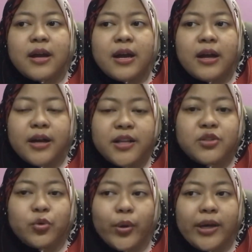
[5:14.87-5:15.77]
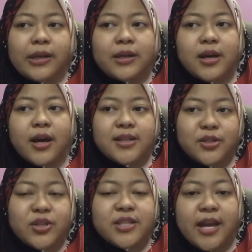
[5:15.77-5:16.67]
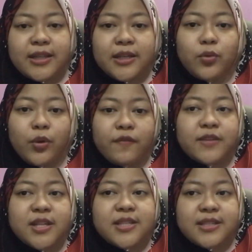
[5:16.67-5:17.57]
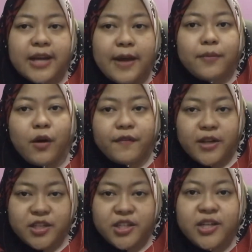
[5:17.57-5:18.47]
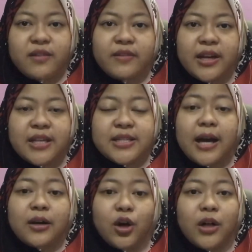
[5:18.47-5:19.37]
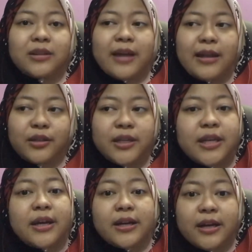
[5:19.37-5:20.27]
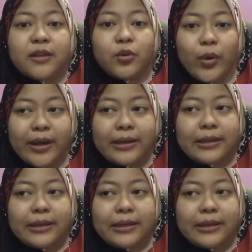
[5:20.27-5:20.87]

Earthquakes associated with this type of energy release are called tectonic earthquakes.